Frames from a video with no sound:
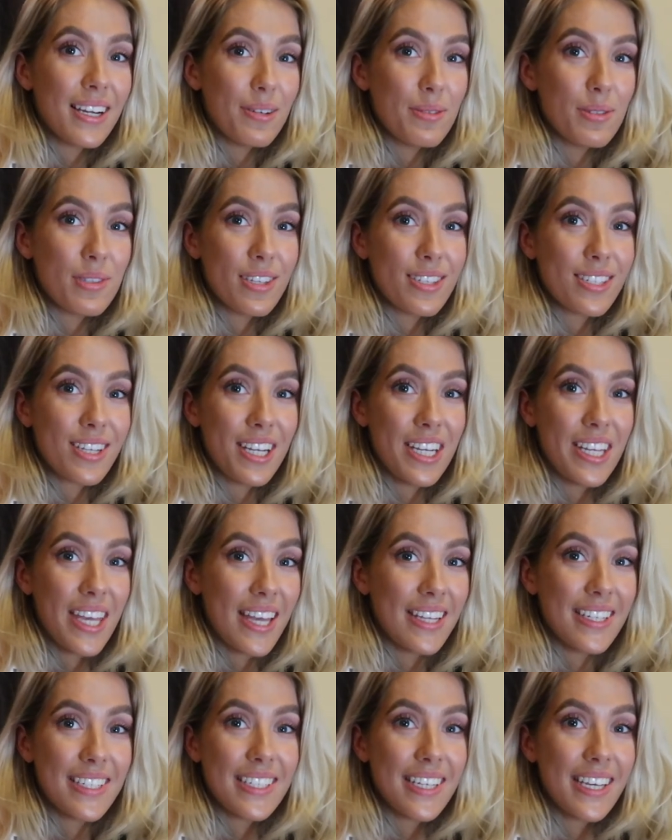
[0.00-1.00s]
I was just kind of
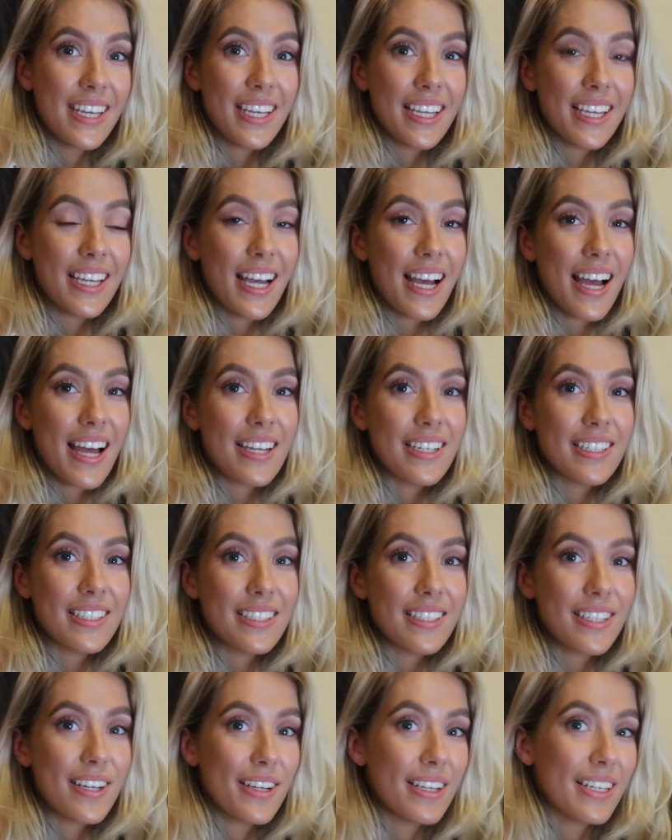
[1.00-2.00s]
editing
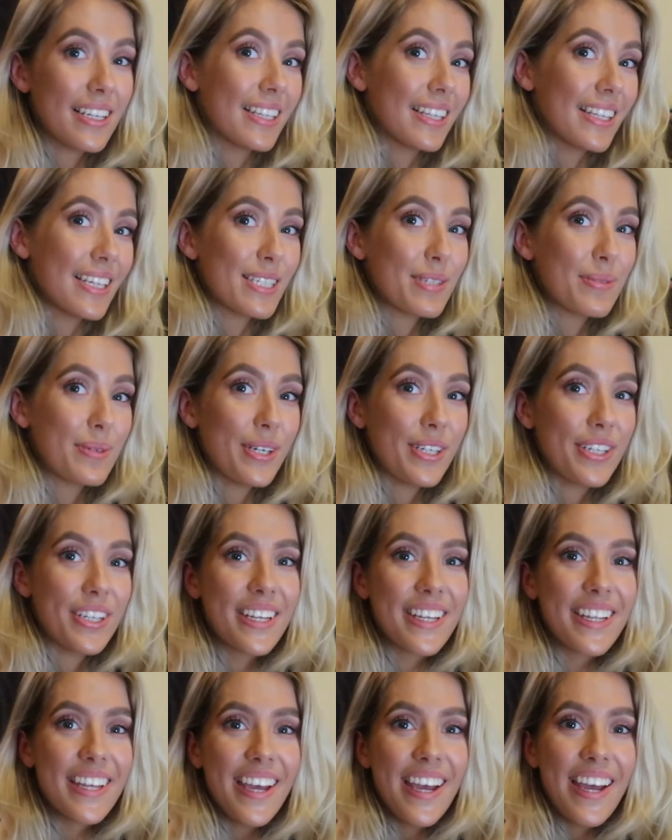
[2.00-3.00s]
and cuddling this
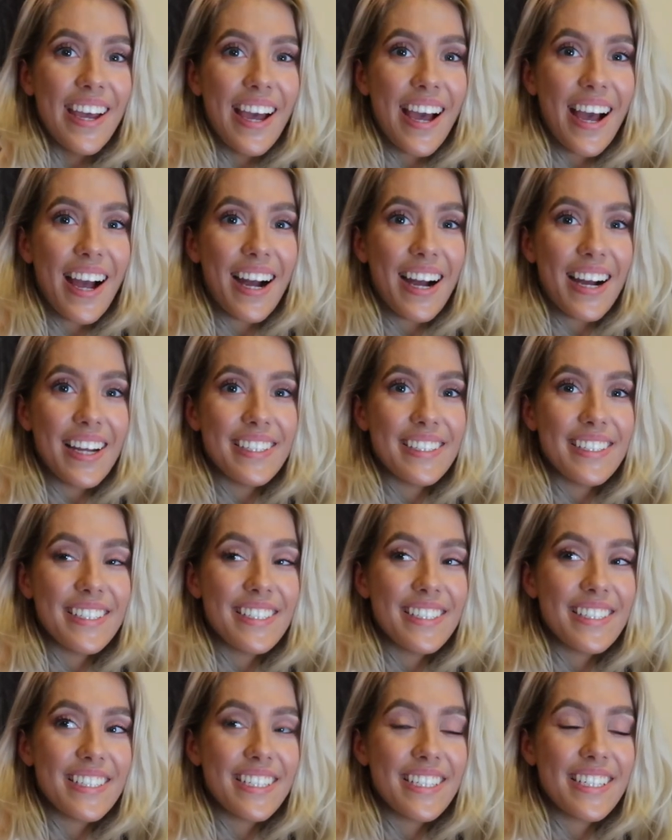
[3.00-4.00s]
one,
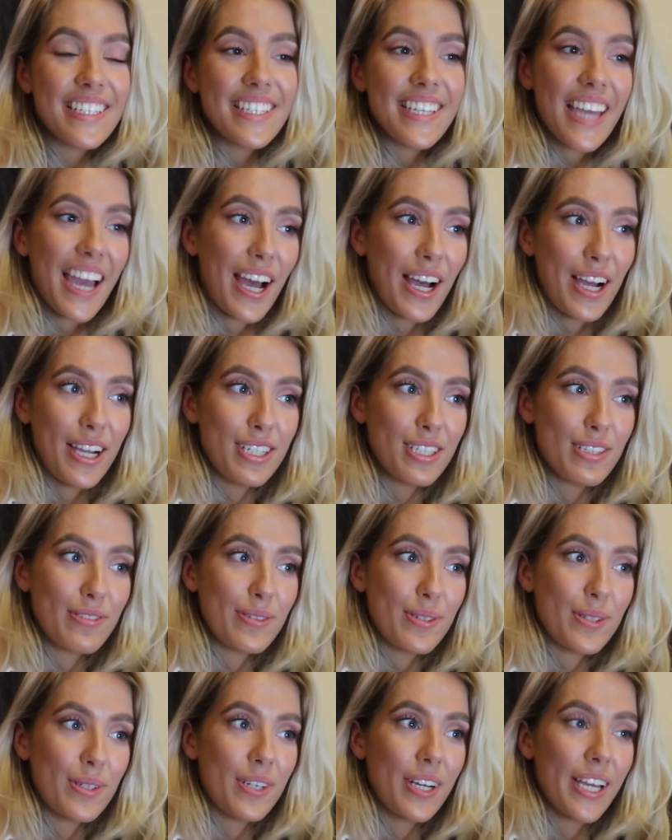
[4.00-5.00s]
and yeah, I just
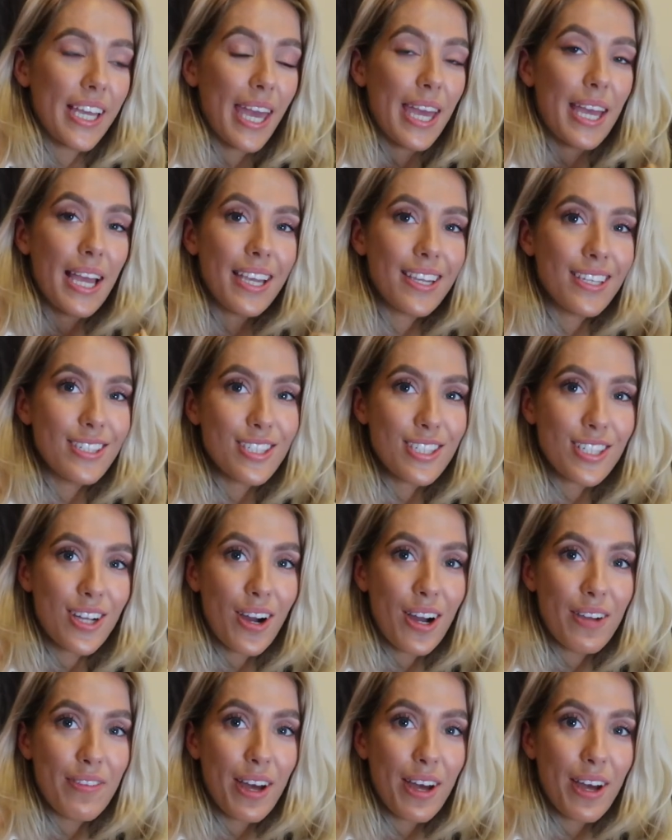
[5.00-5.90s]
thought, okay, I can start.